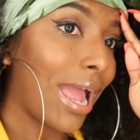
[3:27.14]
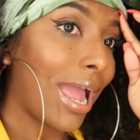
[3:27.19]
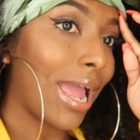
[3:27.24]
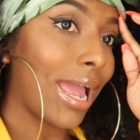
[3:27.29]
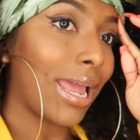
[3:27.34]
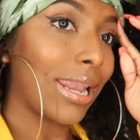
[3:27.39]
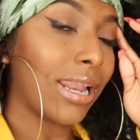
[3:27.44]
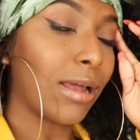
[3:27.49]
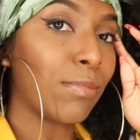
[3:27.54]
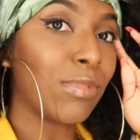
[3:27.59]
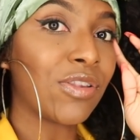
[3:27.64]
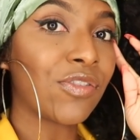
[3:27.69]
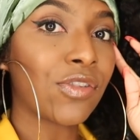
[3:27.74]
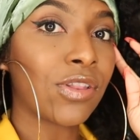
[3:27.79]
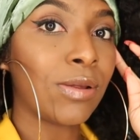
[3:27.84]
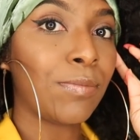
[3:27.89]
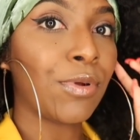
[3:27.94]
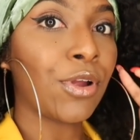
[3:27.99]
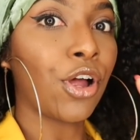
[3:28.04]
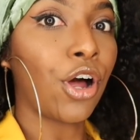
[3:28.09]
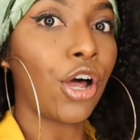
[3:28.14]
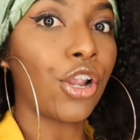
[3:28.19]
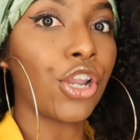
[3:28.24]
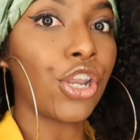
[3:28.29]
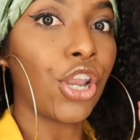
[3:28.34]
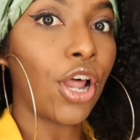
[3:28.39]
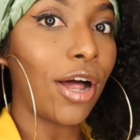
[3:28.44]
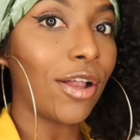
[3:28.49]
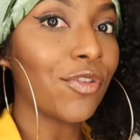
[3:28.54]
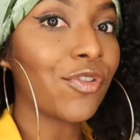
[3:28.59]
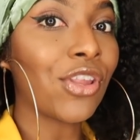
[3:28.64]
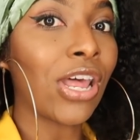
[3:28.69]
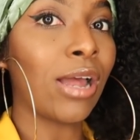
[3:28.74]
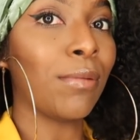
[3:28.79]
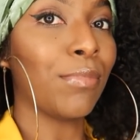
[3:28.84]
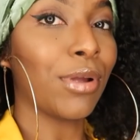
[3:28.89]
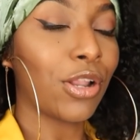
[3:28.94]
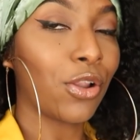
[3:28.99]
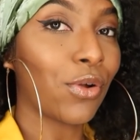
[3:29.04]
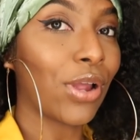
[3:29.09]
and I've been sleeping on a
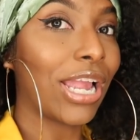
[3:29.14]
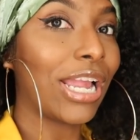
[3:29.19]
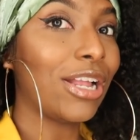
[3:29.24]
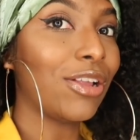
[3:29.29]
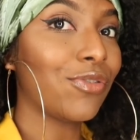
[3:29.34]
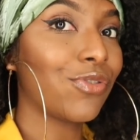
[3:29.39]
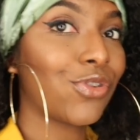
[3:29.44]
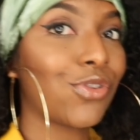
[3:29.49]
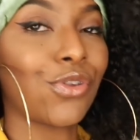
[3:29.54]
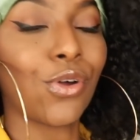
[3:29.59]
non-satin pillowcase